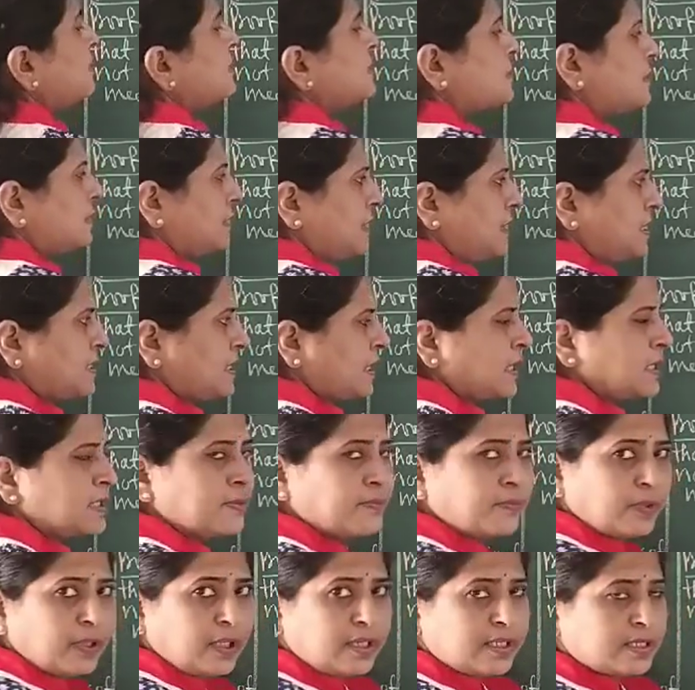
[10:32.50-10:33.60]
as let's
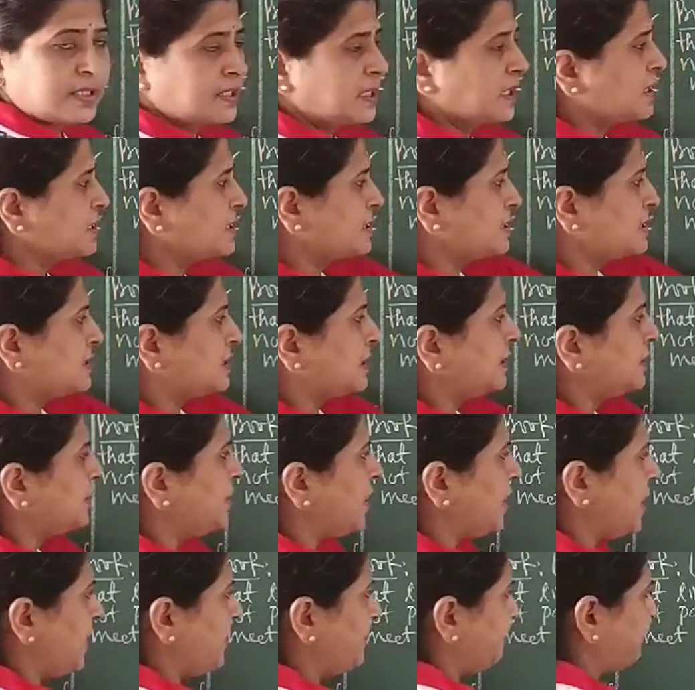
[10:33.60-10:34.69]
take
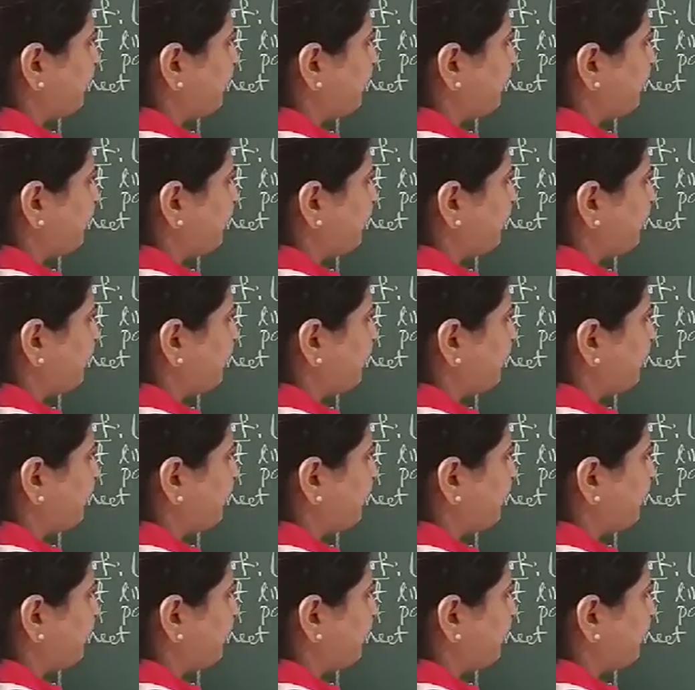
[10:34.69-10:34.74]
T.